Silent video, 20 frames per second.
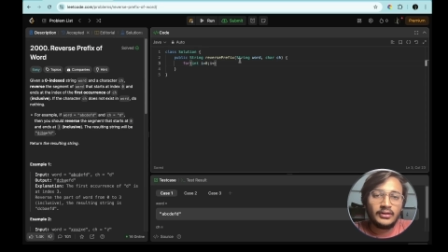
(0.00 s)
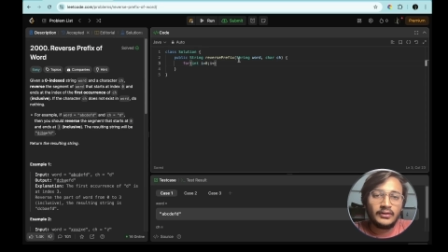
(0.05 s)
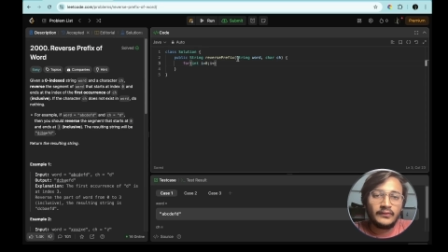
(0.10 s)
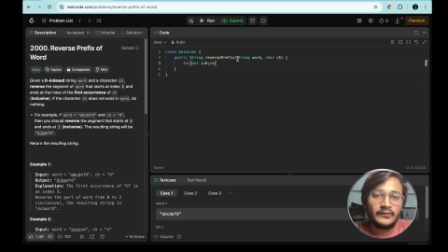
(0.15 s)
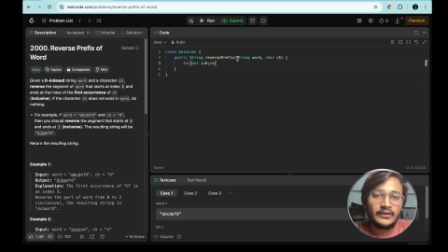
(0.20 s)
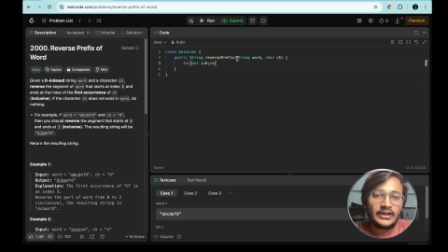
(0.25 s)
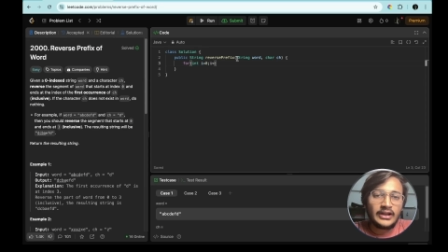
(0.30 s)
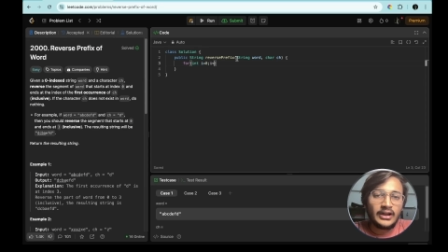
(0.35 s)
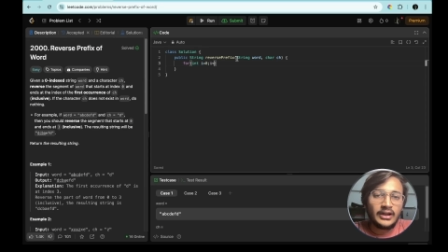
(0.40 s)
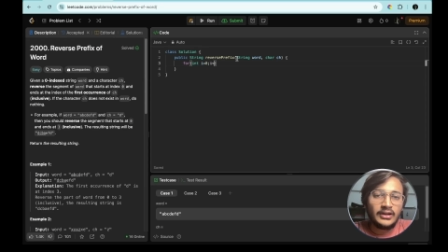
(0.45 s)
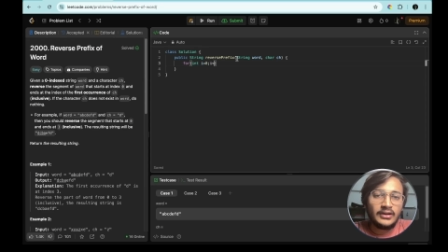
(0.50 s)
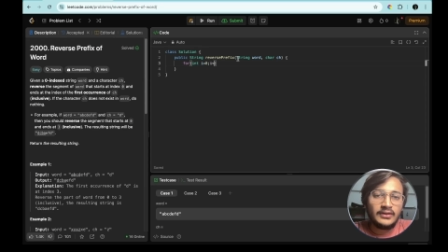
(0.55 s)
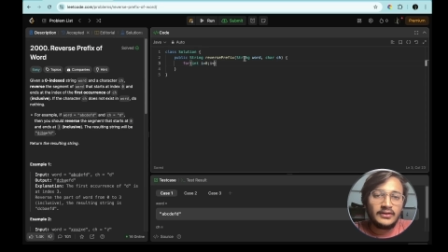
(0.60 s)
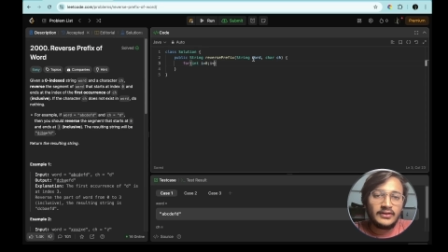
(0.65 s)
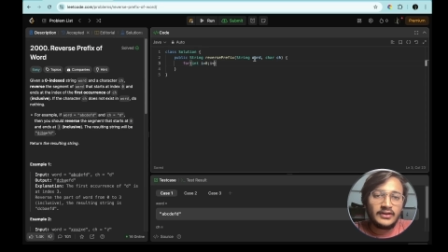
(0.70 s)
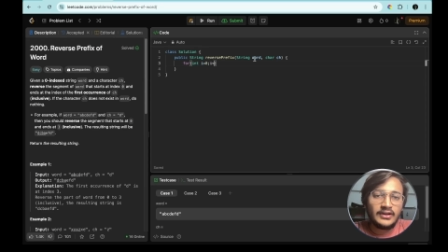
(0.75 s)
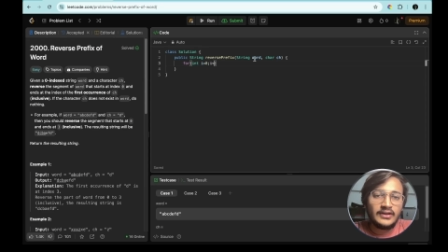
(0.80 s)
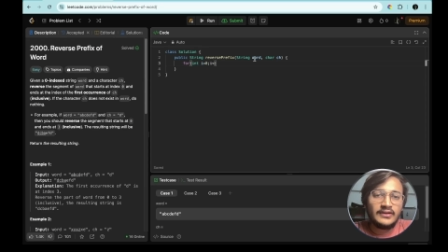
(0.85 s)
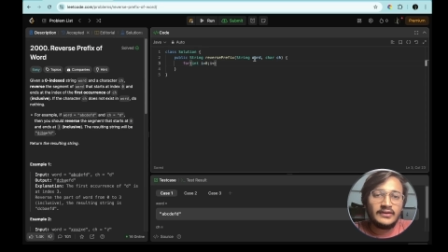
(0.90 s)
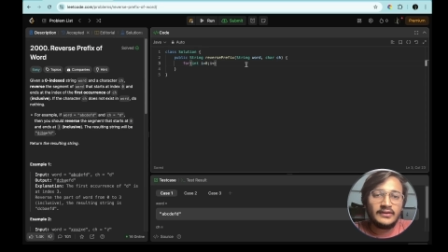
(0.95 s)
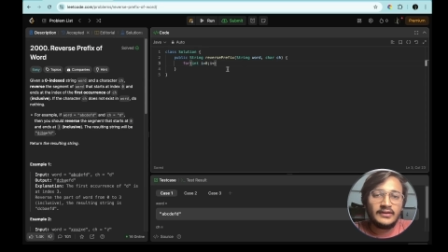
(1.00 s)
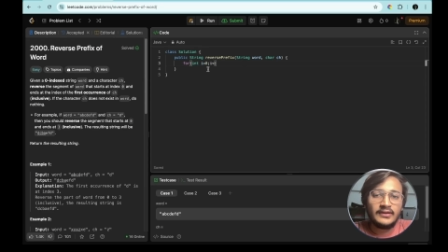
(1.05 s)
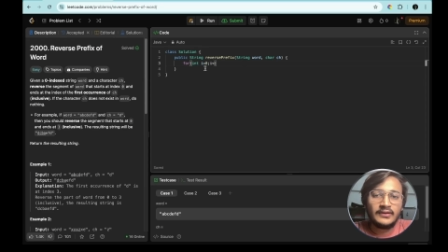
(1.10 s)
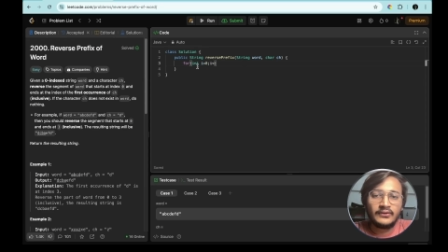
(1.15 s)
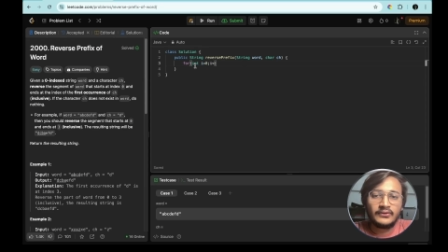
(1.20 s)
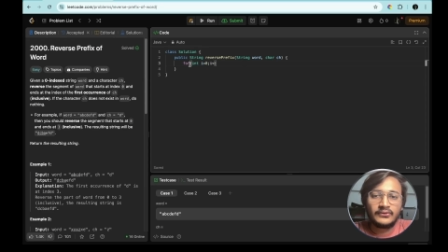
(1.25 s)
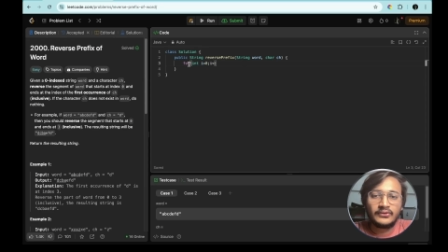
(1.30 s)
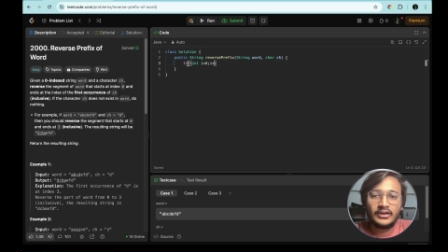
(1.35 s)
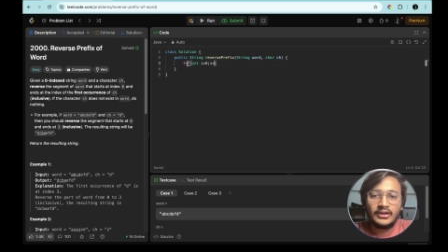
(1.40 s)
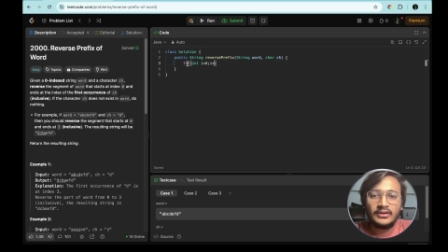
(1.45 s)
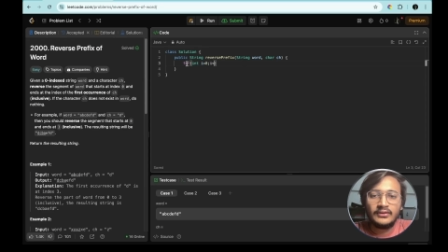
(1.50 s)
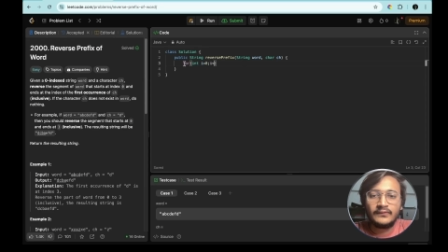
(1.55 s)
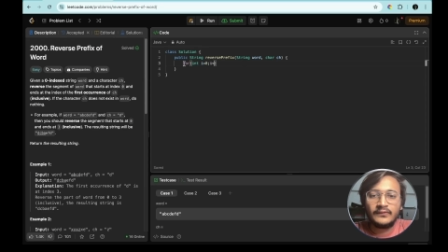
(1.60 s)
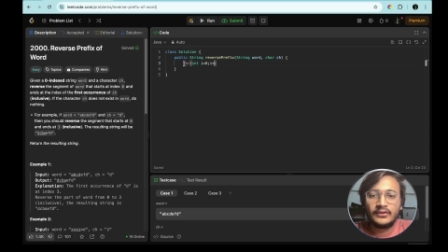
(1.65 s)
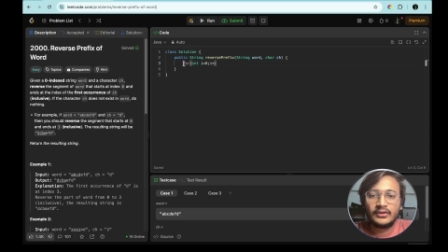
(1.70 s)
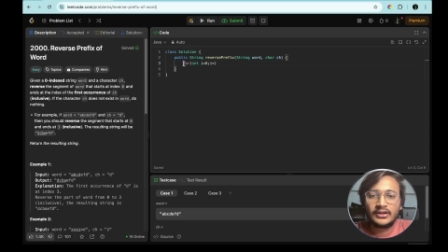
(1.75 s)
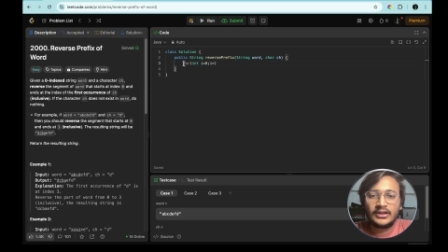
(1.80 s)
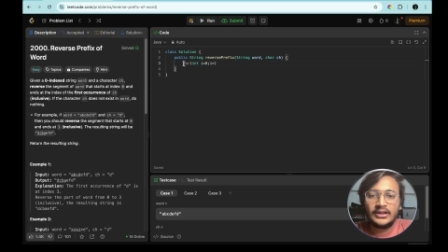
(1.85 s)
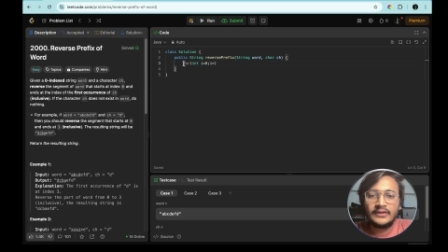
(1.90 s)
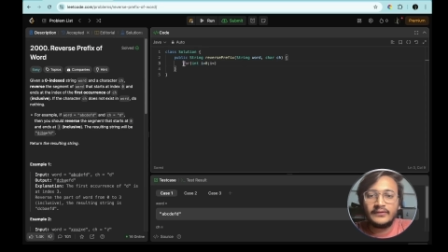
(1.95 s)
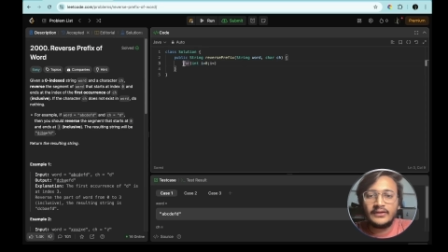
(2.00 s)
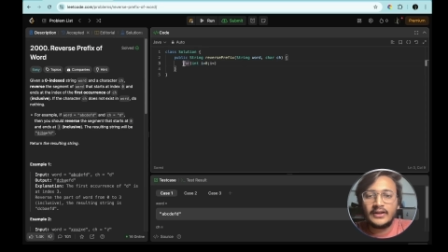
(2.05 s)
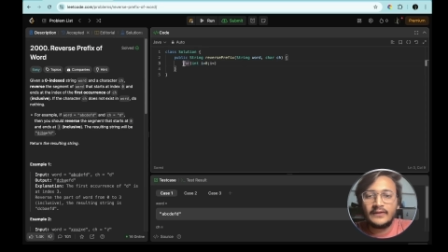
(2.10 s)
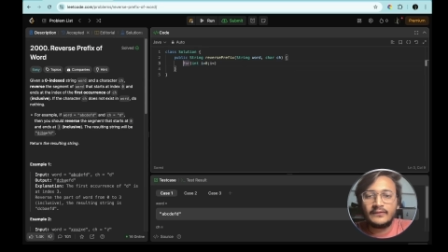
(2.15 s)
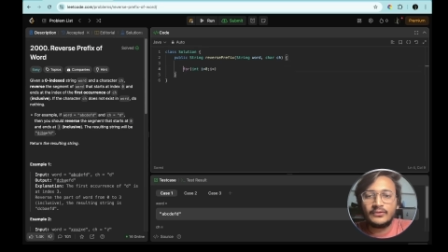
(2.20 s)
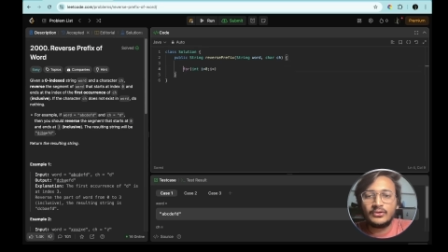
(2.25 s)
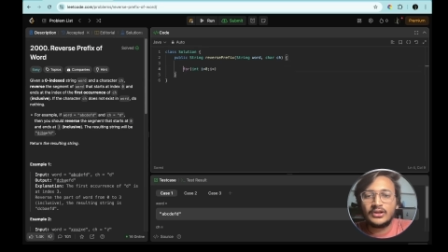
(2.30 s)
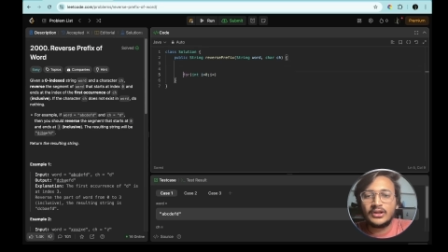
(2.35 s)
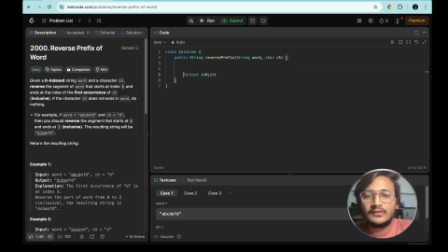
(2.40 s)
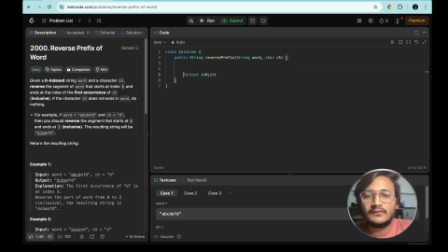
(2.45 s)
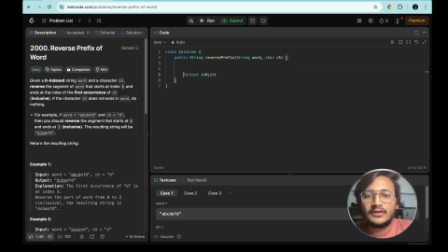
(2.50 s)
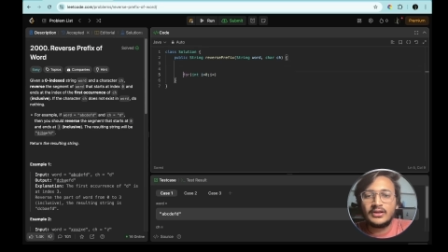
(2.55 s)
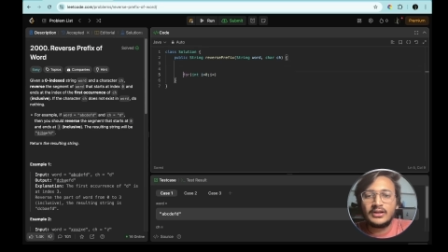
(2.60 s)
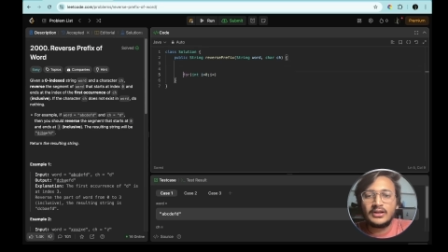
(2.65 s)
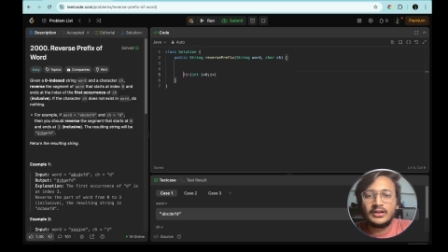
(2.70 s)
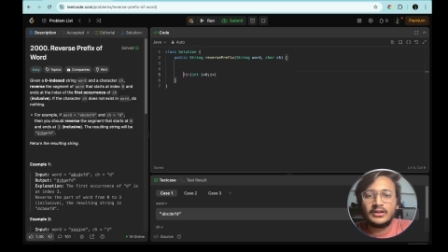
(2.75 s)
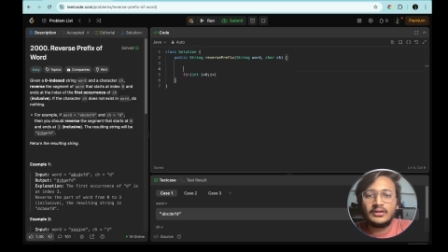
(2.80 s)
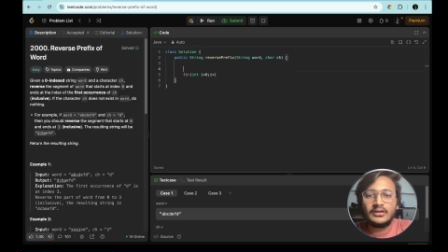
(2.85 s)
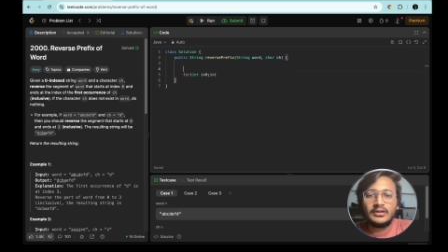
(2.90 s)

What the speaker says: we can't change this string, for that we have to convert it